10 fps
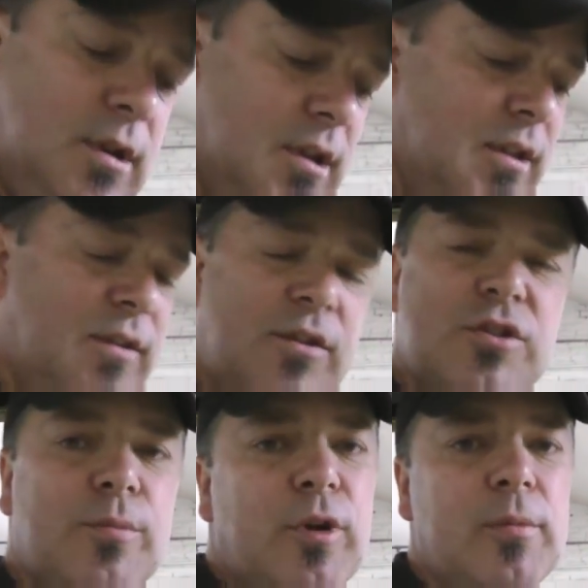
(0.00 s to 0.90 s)
and then
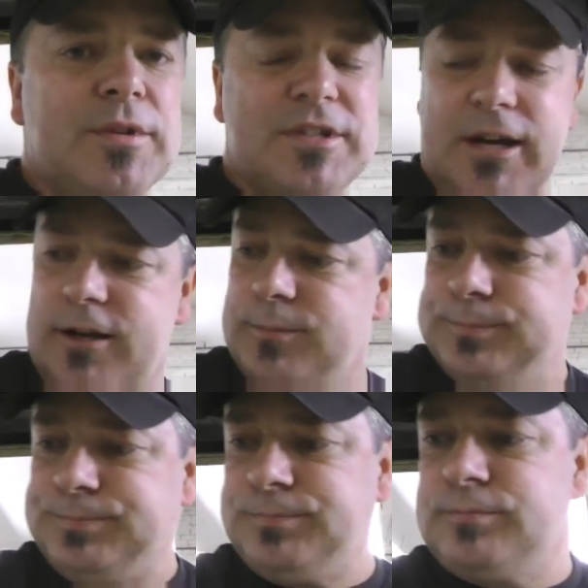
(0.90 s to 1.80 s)
there's the Berman style.
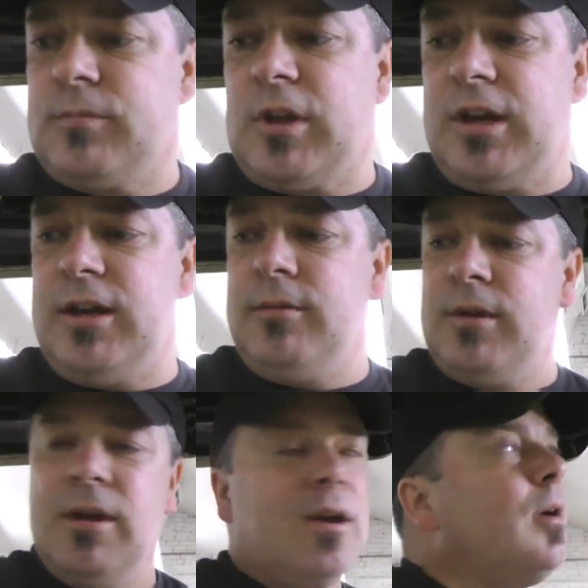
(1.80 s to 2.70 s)
Okay?
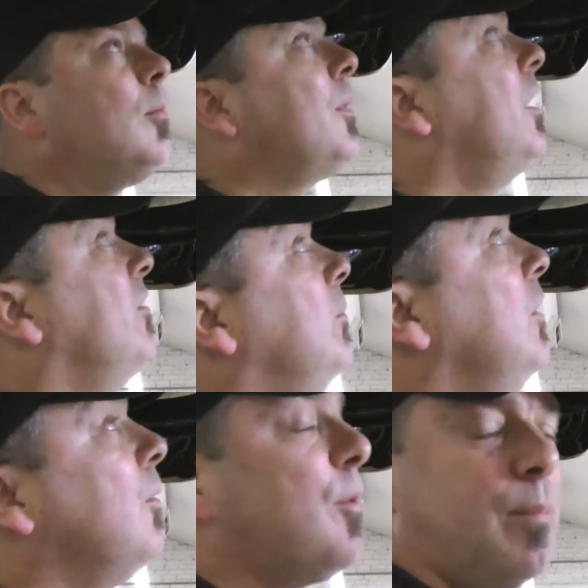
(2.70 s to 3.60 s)
Because I'm
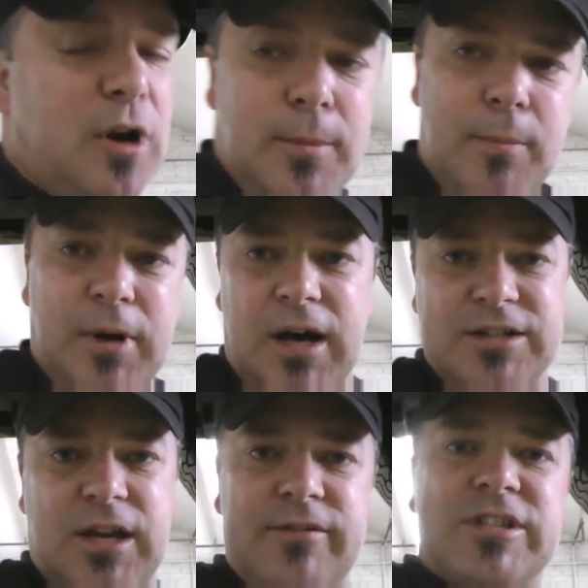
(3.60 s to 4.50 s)
dealing with the Berman
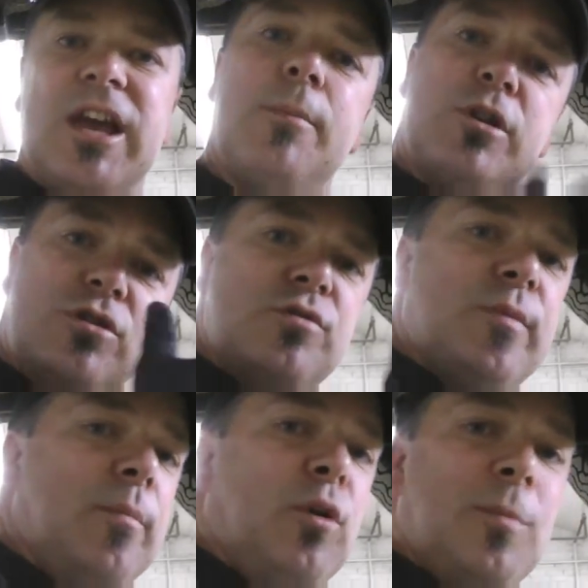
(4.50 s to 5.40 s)
box, obviously I'm going to use
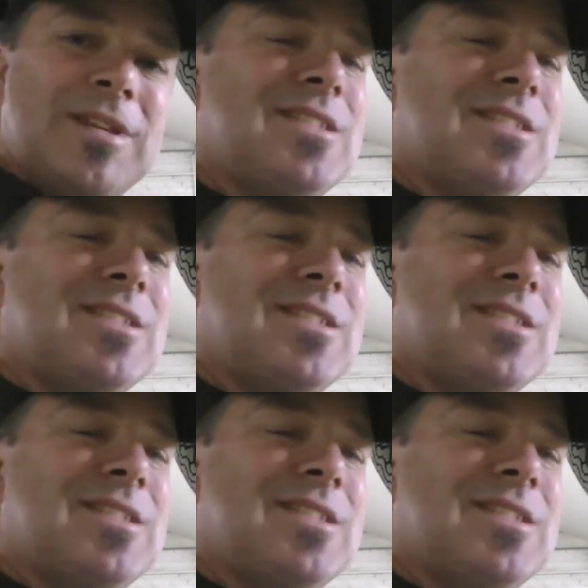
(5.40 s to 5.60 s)
my Berman